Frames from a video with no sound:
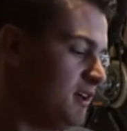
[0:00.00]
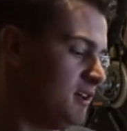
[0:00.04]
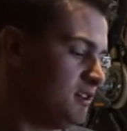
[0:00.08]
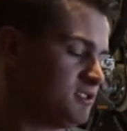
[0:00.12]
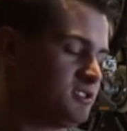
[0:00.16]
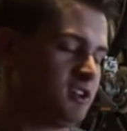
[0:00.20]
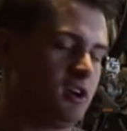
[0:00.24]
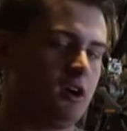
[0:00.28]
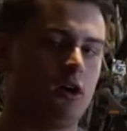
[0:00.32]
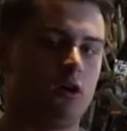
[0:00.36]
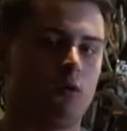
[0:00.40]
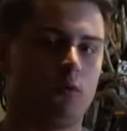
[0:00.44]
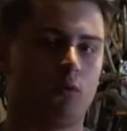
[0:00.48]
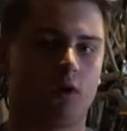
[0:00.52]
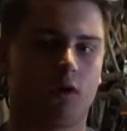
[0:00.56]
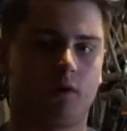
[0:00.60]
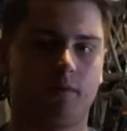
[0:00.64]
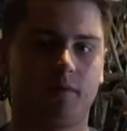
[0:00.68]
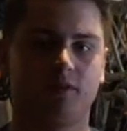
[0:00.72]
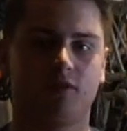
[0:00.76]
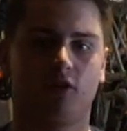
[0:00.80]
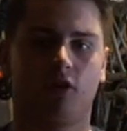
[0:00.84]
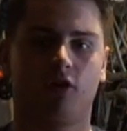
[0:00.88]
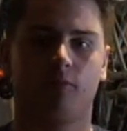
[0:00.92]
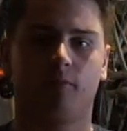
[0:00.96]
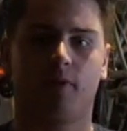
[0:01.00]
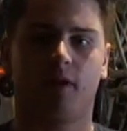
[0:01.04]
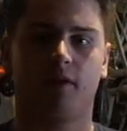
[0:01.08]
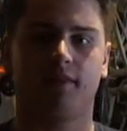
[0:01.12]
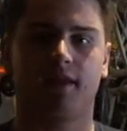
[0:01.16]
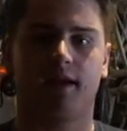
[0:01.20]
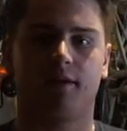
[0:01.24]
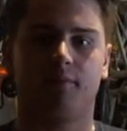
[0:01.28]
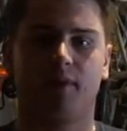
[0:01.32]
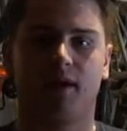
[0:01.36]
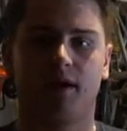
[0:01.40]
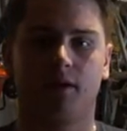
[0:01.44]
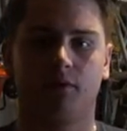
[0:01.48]
So we're going to be talking about
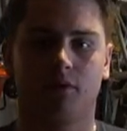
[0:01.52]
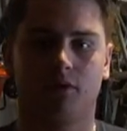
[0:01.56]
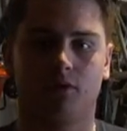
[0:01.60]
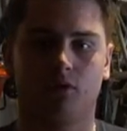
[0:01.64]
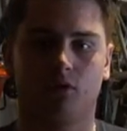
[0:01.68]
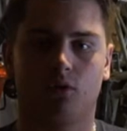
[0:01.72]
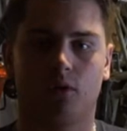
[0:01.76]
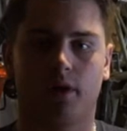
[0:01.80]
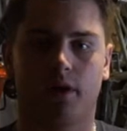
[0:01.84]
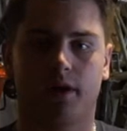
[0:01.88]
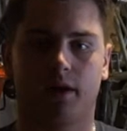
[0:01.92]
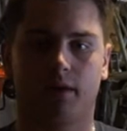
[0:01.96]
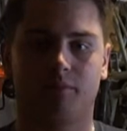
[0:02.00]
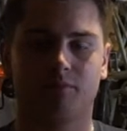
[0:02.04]
that bait real quick.